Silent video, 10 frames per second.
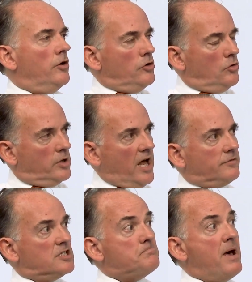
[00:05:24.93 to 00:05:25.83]
you would
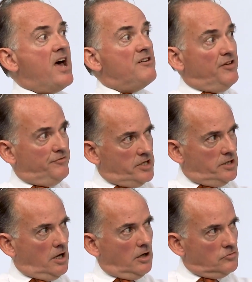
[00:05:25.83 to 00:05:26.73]
have a spare
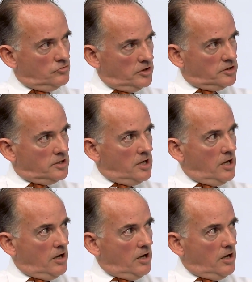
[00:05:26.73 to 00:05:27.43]
1,500